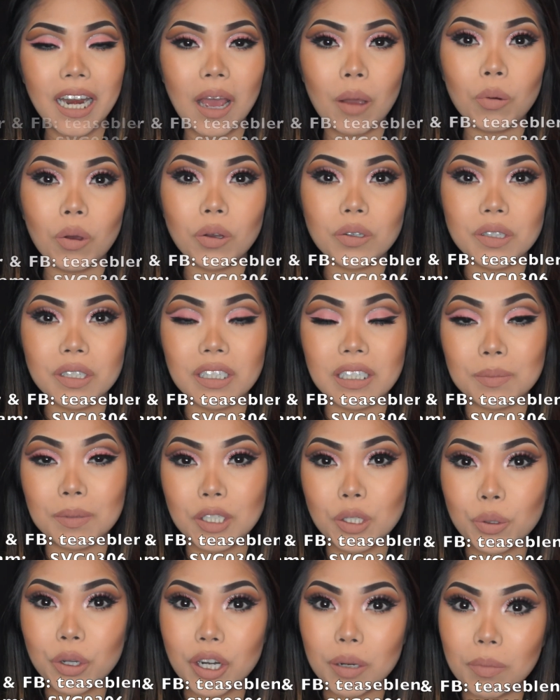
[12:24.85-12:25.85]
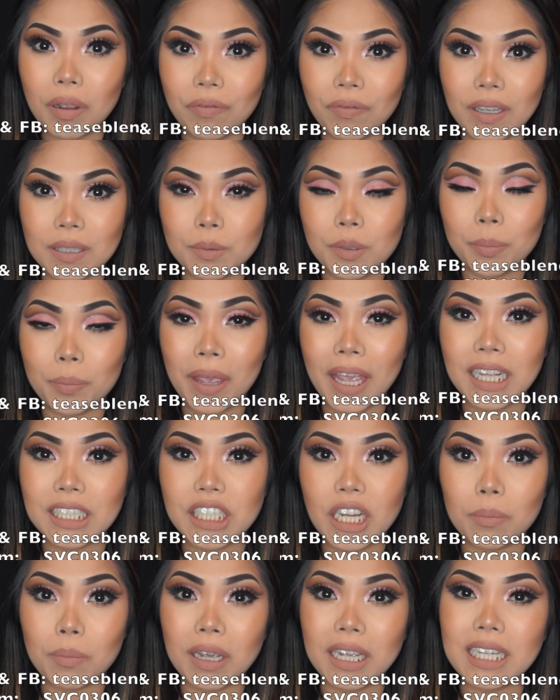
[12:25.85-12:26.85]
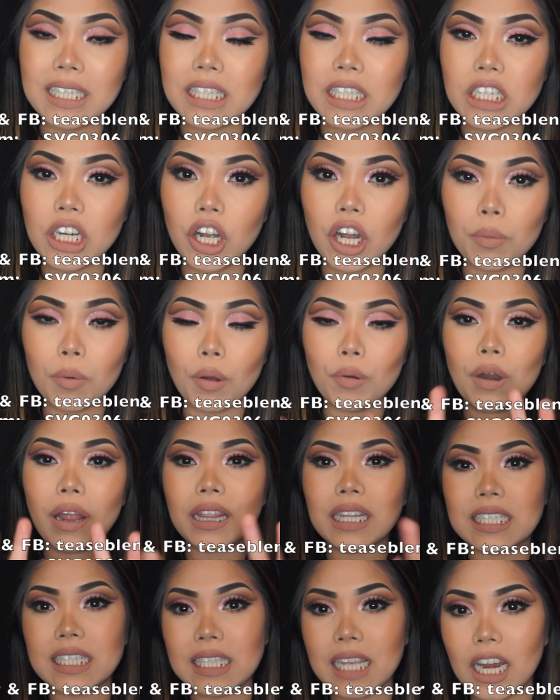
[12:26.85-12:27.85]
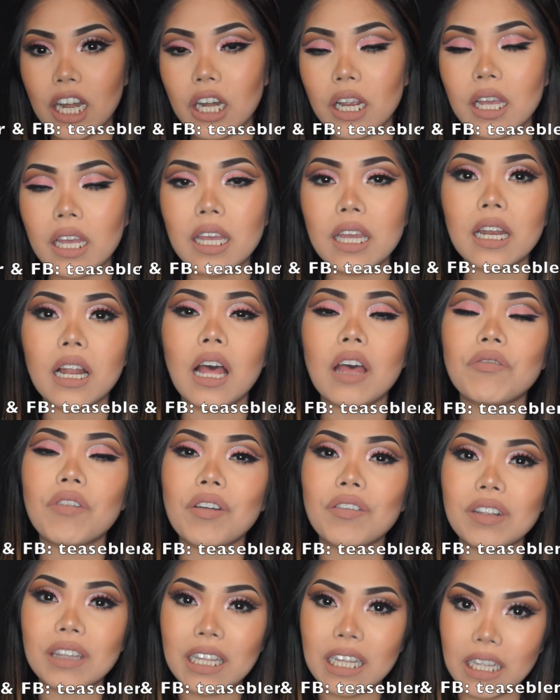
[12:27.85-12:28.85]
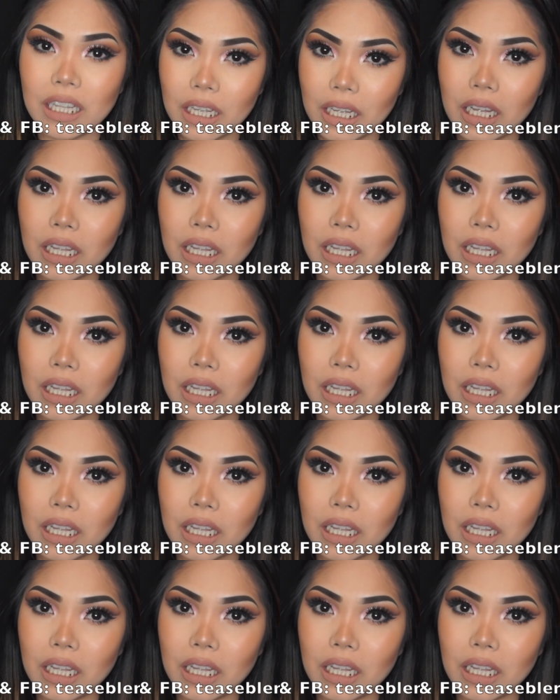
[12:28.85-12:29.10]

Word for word: I will also list my Twitter, my Facebook page, and my Instagram around this area, and I'll have everything